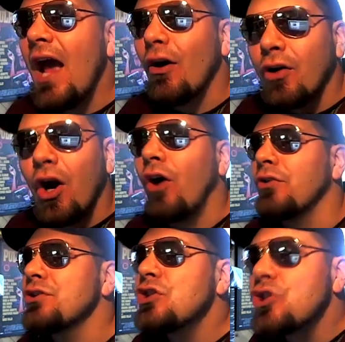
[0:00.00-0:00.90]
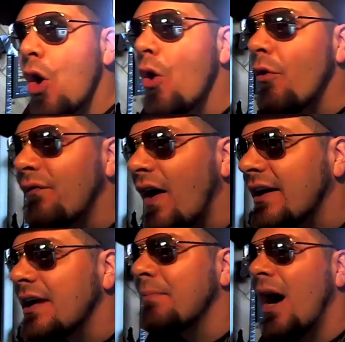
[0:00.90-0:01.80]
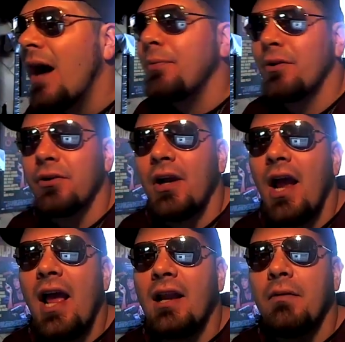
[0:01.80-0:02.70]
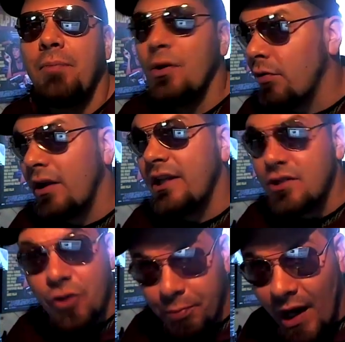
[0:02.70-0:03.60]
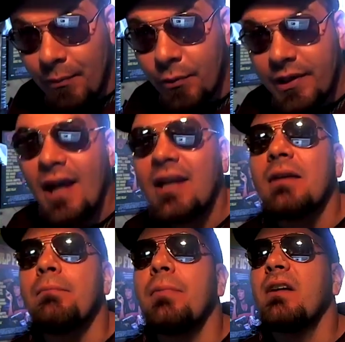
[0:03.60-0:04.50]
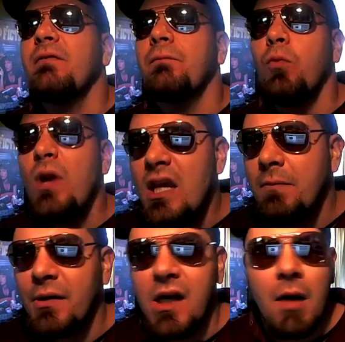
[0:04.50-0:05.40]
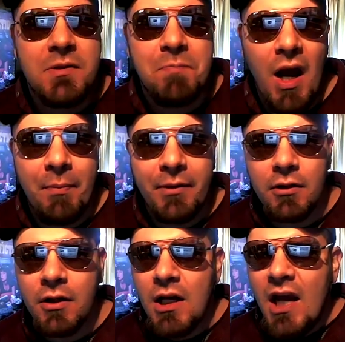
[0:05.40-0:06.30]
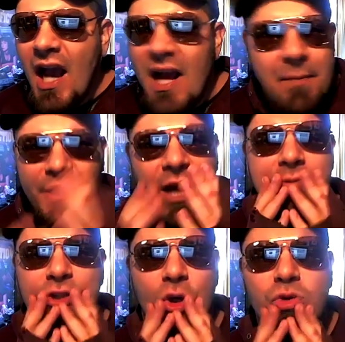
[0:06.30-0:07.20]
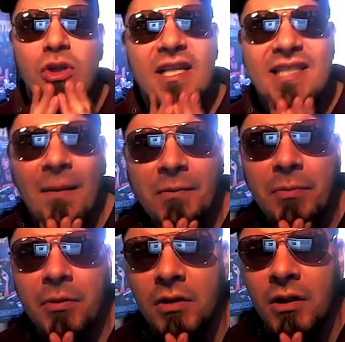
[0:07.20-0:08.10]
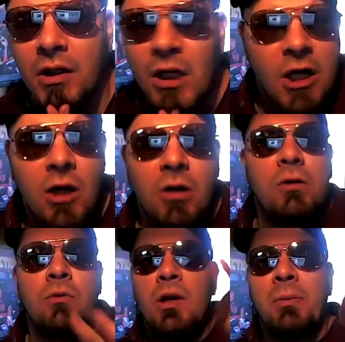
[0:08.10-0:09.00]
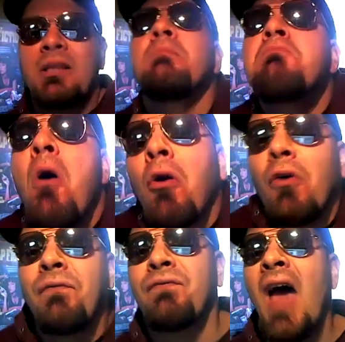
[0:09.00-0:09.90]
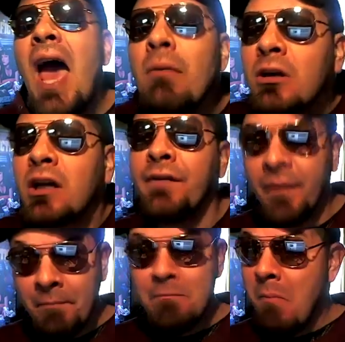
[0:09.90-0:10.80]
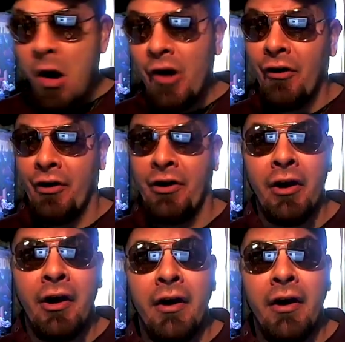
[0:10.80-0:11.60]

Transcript: alcohol is so fucking popular, and Bill O'Reilly has no problem with that. But if weed becomes popular and it becomes socially acceptable, oh, what about the moral fabric of America?